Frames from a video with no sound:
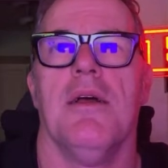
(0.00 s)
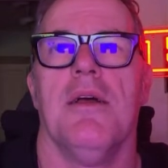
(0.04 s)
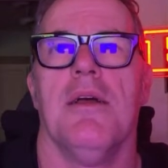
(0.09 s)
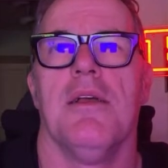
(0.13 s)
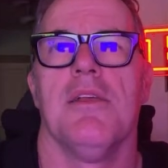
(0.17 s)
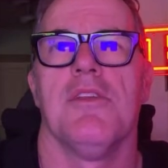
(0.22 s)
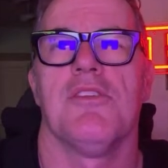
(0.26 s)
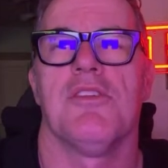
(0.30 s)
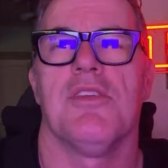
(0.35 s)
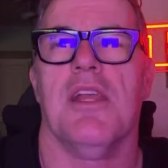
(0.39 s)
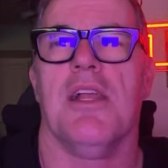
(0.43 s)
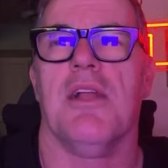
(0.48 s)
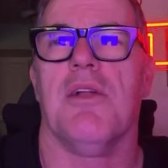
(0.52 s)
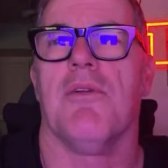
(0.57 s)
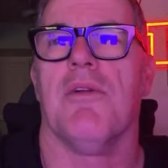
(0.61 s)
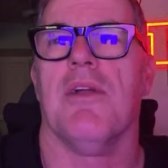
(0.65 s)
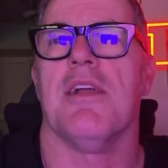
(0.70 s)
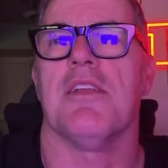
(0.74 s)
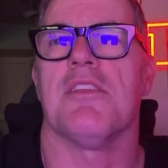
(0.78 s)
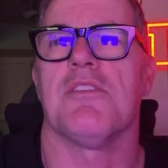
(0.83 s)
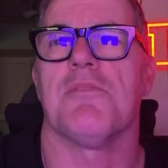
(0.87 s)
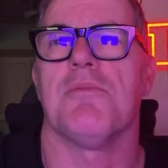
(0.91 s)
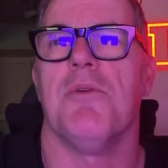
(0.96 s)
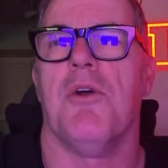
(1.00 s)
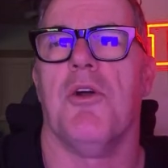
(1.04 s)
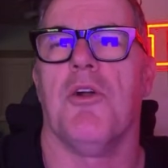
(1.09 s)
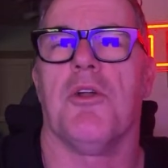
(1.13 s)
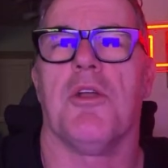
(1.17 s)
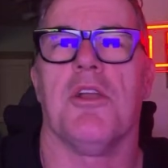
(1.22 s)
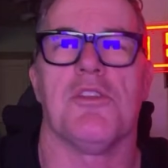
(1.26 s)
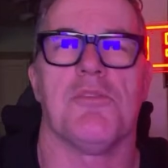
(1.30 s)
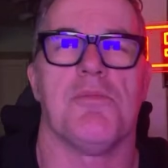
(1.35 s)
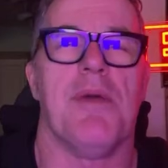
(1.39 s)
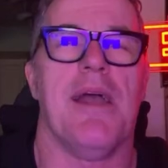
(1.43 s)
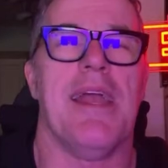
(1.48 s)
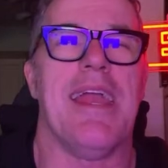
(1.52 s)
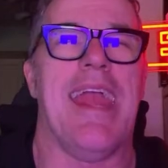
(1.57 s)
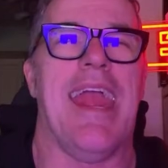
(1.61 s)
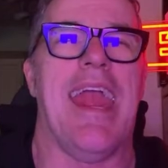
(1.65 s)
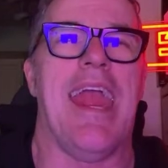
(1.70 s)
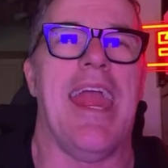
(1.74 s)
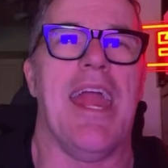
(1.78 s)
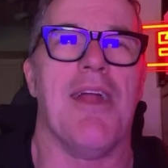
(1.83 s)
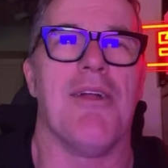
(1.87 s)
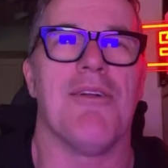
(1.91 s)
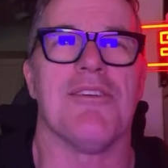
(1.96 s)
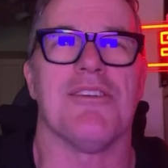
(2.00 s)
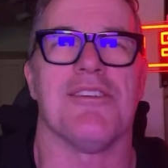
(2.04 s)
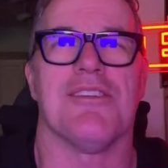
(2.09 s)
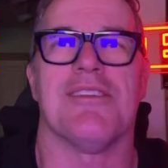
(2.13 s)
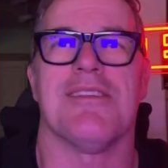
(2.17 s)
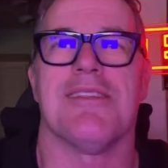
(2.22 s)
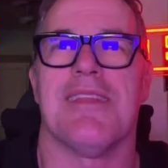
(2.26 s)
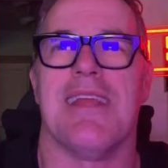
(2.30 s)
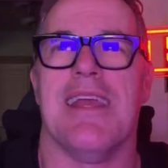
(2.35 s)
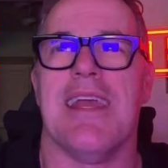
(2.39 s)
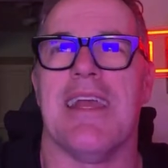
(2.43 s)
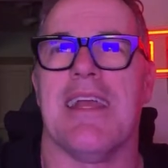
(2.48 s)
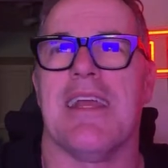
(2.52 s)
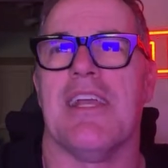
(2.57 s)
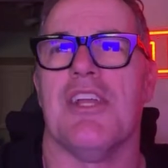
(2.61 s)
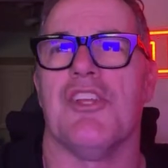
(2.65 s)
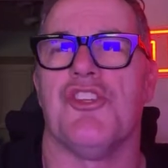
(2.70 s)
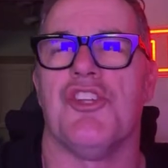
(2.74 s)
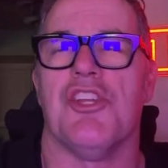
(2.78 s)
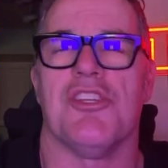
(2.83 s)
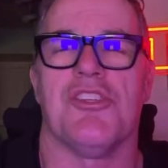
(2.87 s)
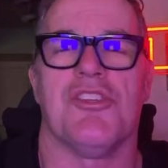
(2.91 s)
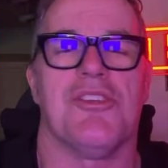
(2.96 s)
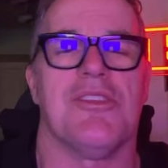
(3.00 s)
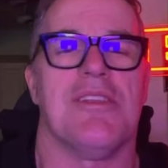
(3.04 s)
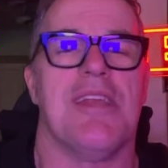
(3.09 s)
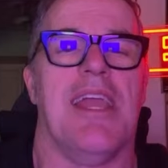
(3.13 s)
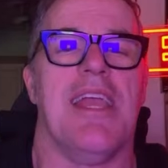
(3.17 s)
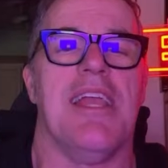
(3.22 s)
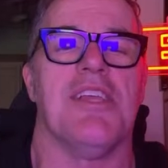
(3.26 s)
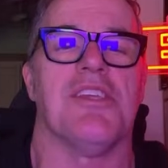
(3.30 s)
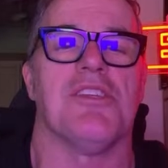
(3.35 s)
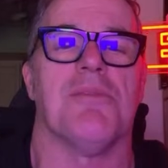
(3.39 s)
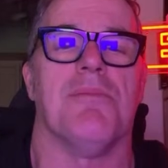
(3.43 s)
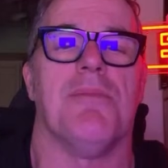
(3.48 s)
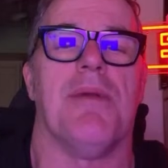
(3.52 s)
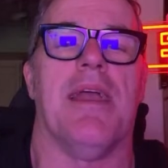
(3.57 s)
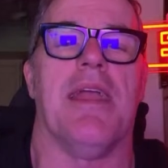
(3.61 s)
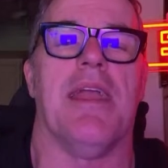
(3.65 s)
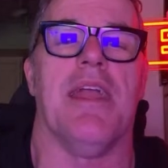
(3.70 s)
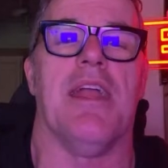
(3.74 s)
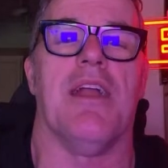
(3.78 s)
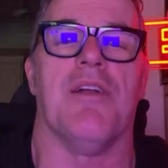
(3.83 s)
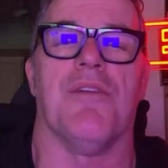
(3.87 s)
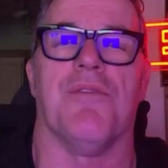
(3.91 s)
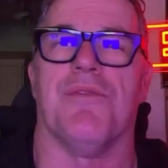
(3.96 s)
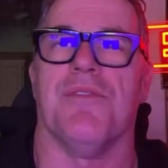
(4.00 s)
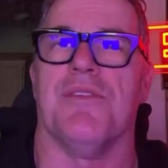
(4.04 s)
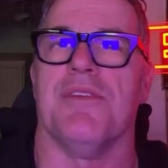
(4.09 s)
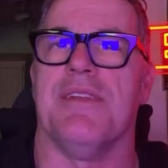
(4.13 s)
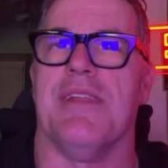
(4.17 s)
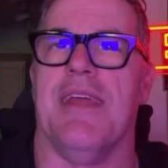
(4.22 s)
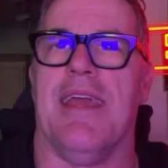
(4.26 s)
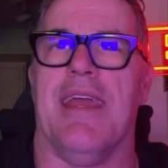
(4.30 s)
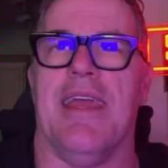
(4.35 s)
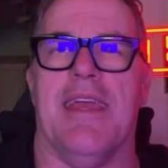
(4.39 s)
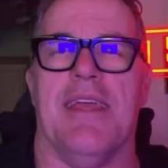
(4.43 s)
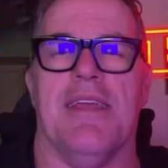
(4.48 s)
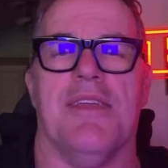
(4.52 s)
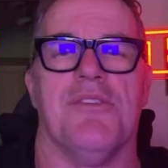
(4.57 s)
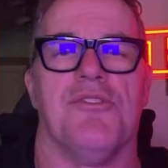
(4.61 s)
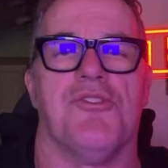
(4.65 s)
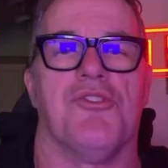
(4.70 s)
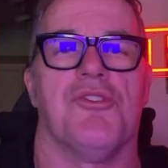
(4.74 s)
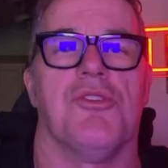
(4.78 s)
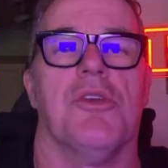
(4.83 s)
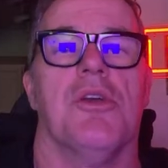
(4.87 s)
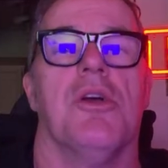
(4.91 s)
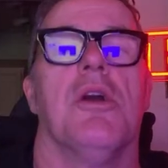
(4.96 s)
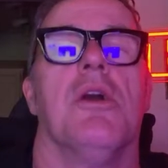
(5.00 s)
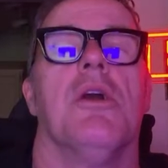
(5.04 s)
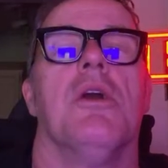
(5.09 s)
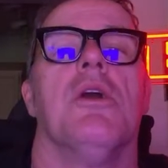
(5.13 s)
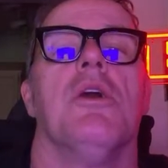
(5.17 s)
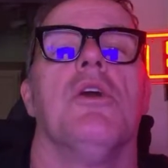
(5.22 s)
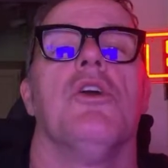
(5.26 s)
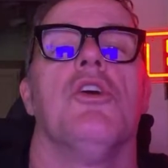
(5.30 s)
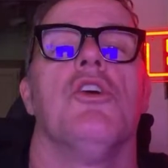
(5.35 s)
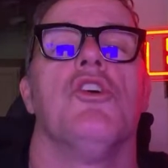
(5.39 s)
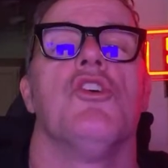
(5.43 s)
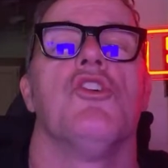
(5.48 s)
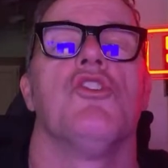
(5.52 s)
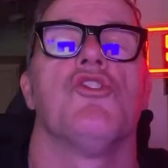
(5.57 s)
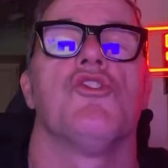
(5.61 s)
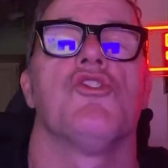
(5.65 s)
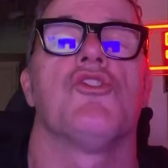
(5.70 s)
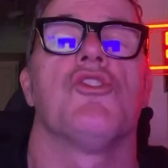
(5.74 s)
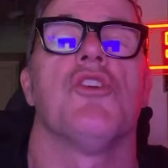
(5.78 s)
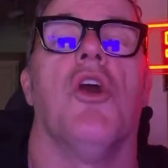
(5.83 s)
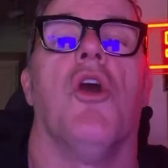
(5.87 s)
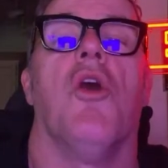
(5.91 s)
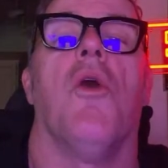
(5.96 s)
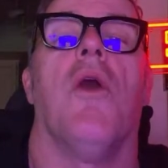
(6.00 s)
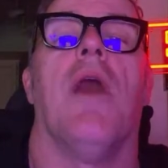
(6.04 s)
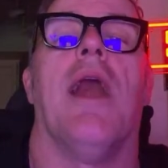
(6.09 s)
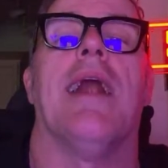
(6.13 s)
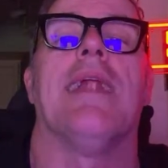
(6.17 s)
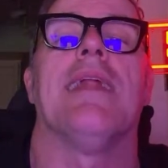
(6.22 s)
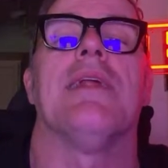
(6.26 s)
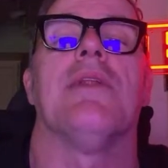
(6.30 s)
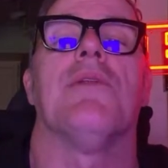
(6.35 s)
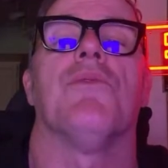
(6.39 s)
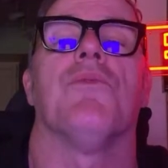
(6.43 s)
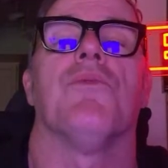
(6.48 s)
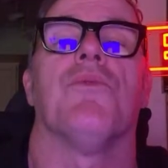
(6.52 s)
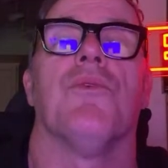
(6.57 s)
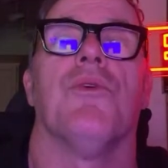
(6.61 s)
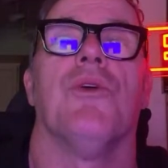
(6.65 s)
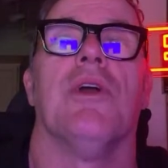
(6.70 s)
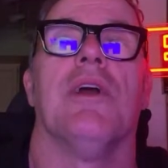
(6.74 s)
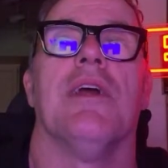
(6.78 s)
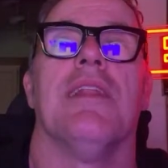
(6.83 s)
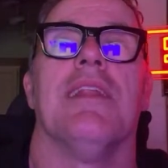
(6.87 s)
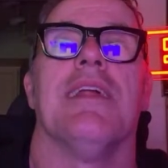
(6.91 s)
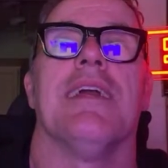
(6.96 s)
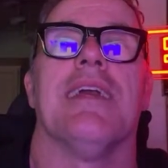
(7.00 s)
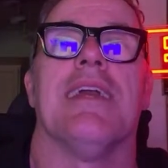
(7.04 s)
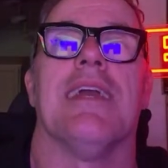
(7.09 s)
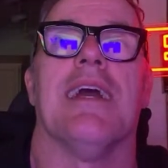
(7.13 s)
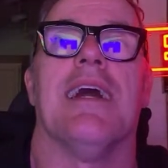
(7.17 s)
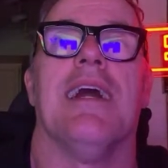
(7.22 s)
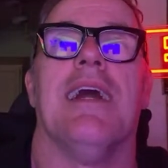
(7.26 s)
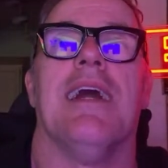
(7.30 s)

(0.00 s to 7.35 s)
cigarette smoke, because my hair is thick, it just stays in my hair for days. So I didn't really